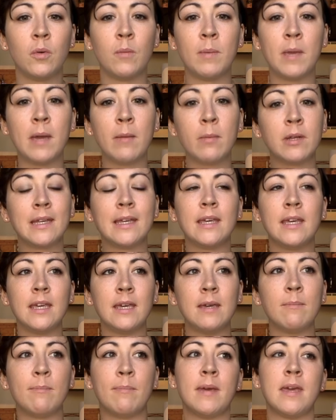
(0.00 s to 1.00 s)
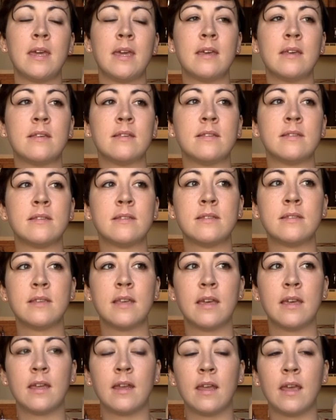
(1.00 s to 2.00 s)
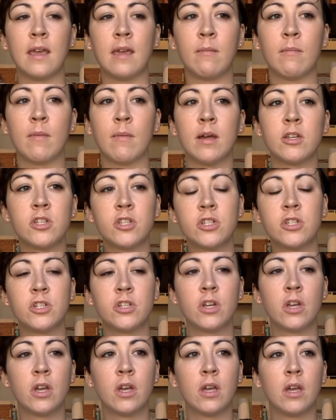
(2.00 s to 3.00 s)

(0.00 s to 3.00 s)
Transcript: be able to keep bees in a much